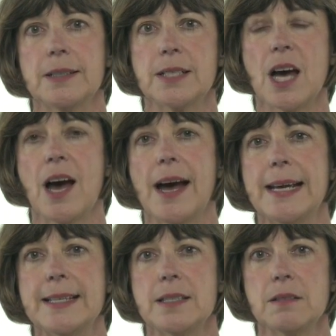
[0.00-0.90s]

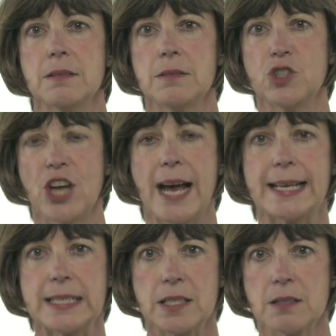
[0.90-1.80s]
ties,
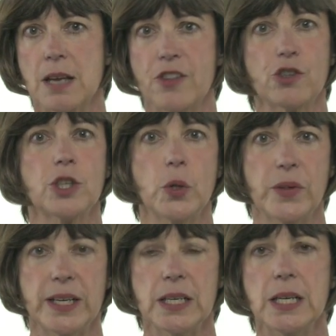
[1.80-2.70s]
jackets, other
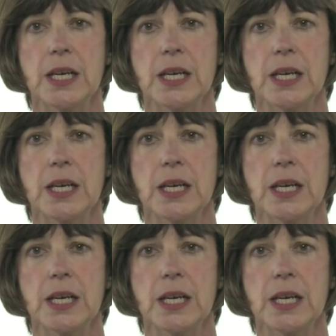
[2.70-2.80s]
clothing.